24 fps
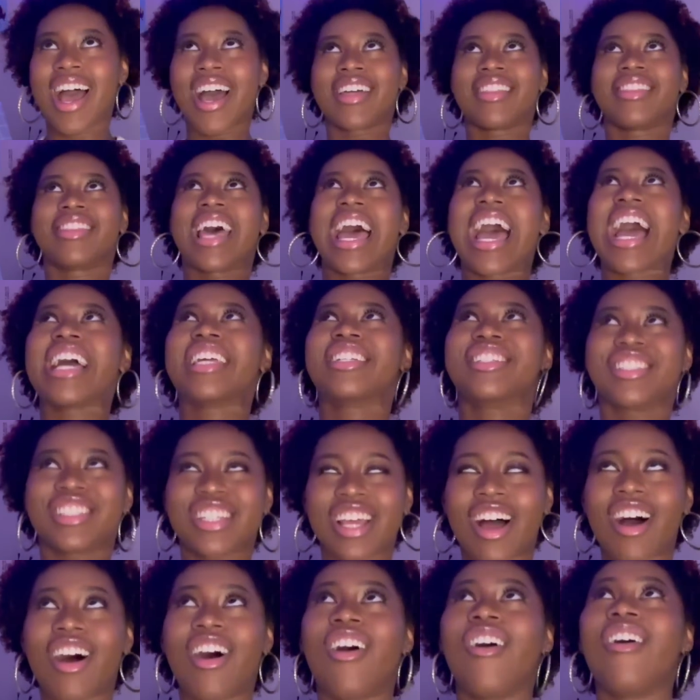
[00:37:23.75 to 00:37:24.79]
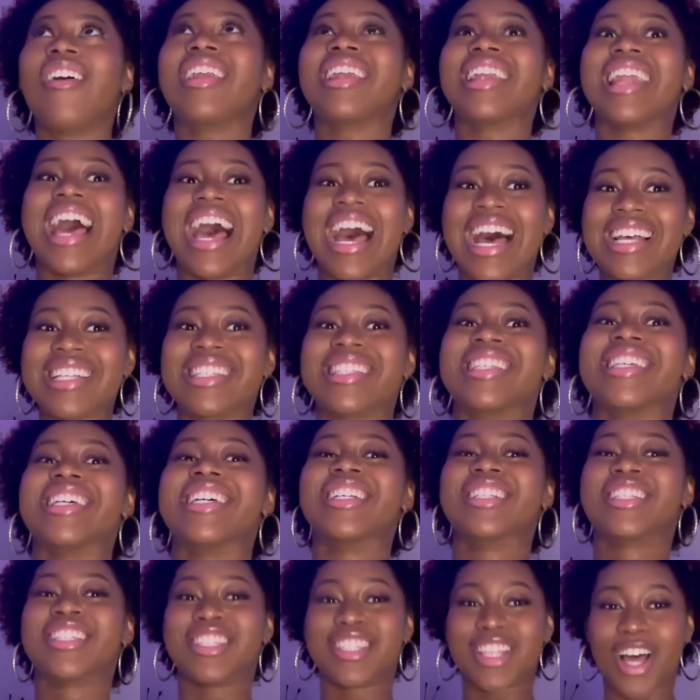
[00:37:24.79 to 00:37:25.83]
That show
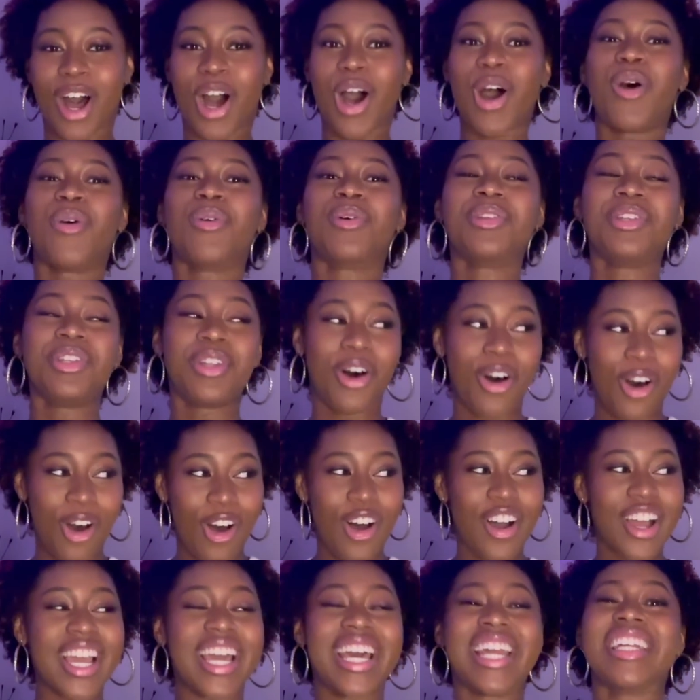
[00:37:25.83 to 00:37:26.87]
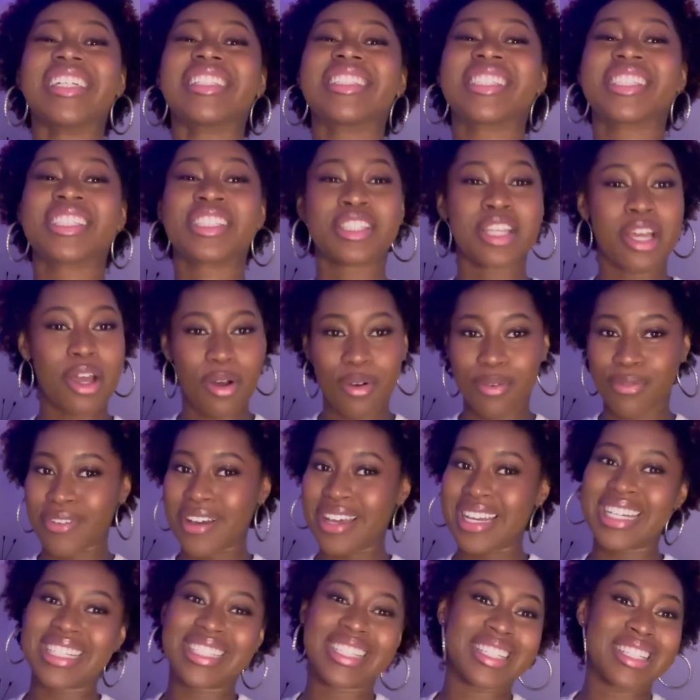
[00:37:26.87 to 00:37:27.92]
lasted so long, and it's still
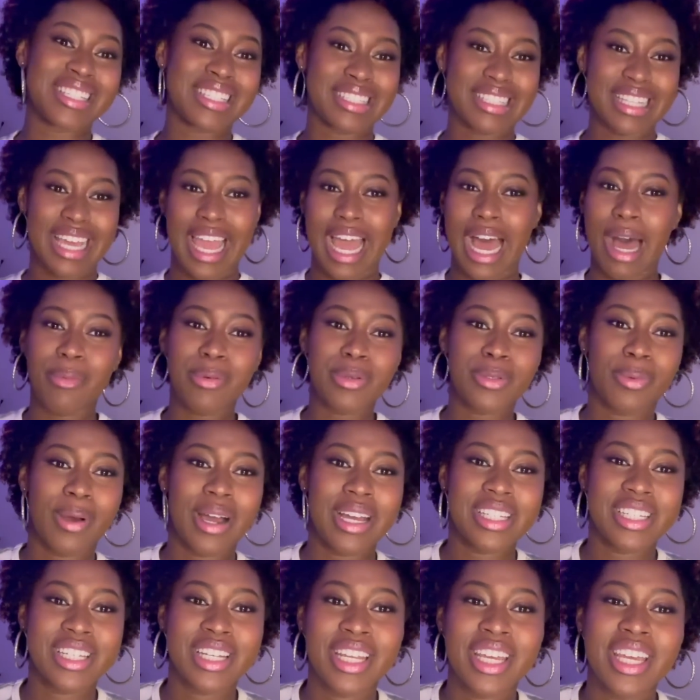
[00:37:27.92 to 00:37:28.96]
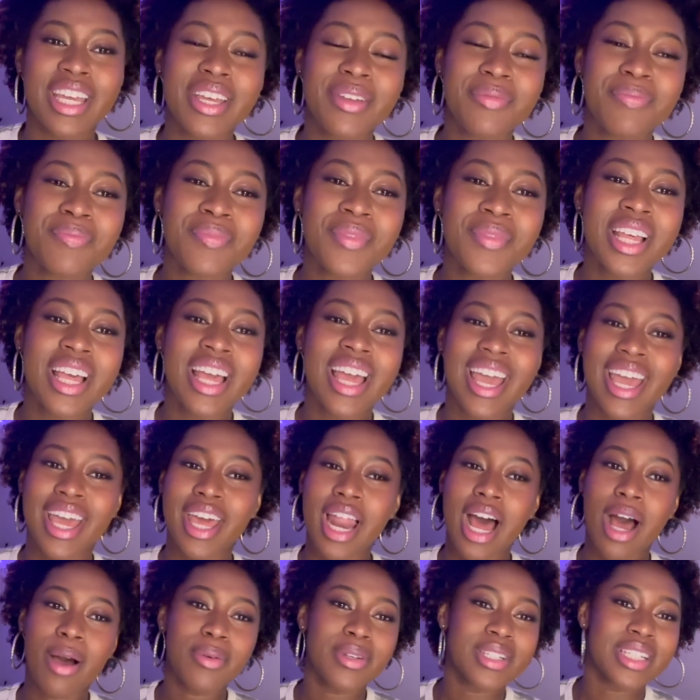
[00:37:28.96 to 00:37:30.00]
funny to this day. I was watching it and
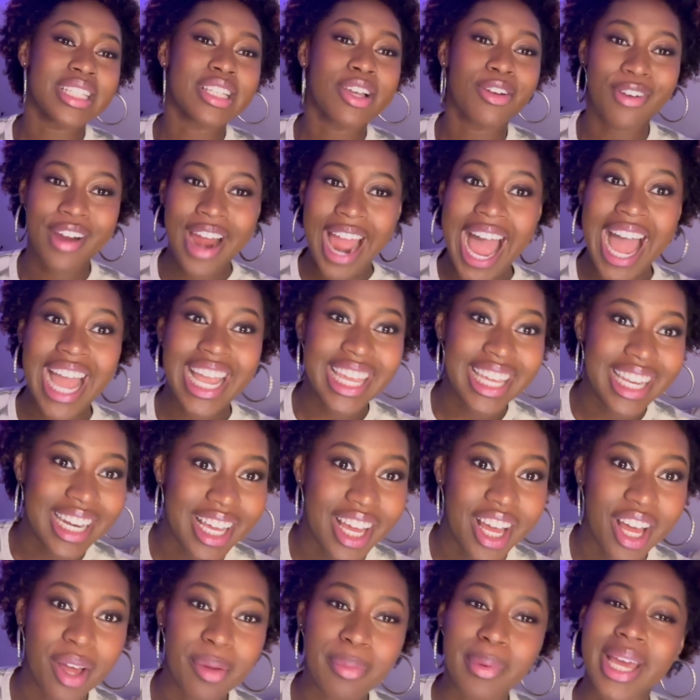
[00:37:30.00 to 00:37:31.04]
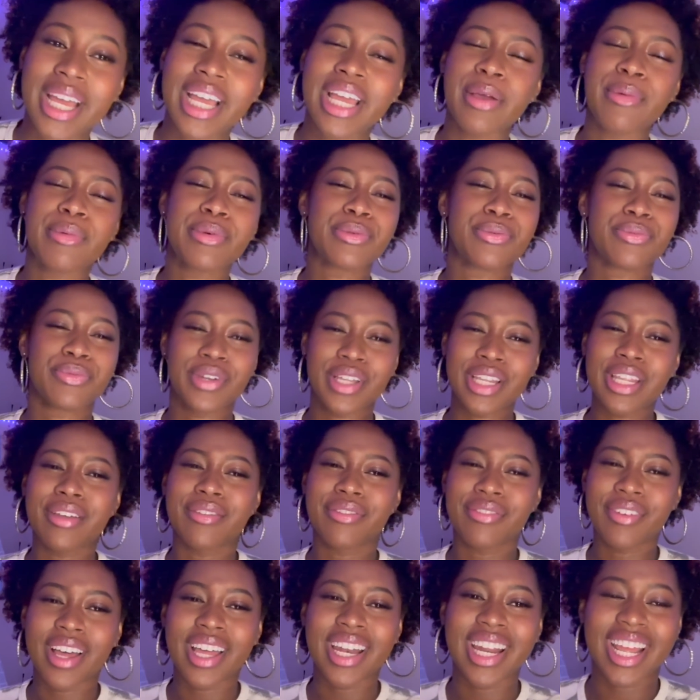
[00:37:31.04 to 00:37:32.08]
I was just cracking up. Like, it was really
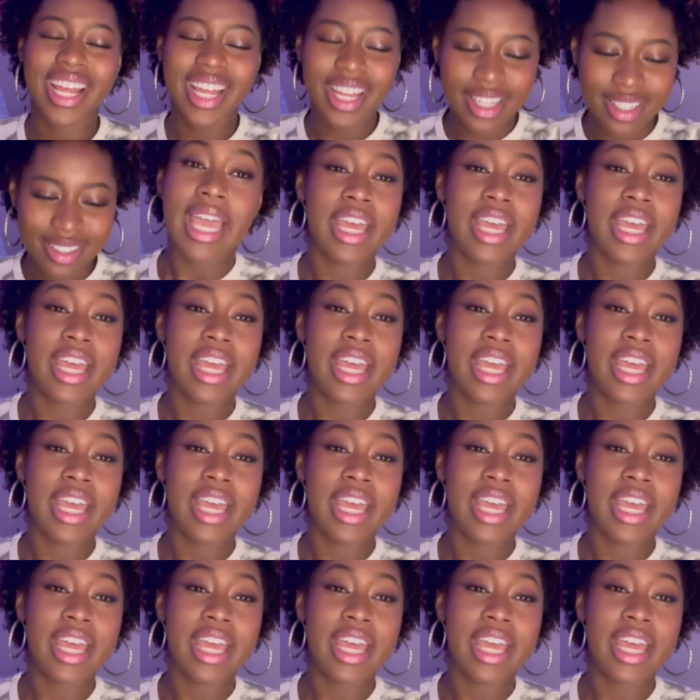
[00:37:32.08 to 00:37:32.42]
funny.